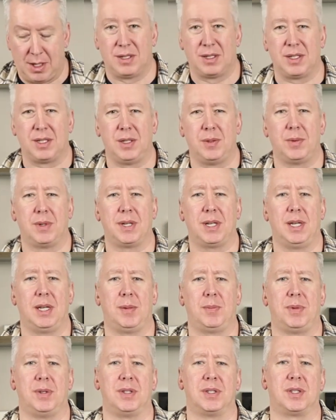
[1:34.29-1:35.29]
See what
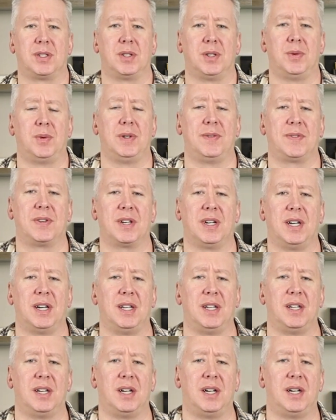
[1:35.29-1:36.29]
happens. So we've
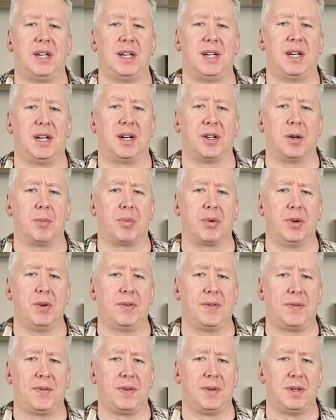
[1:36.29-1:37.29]
got 100
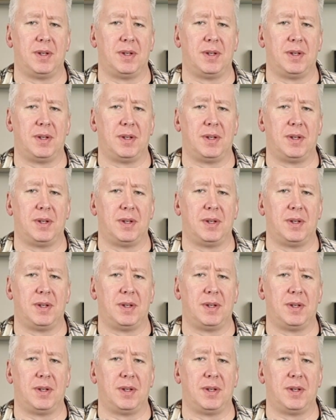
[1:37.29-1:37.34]
proof.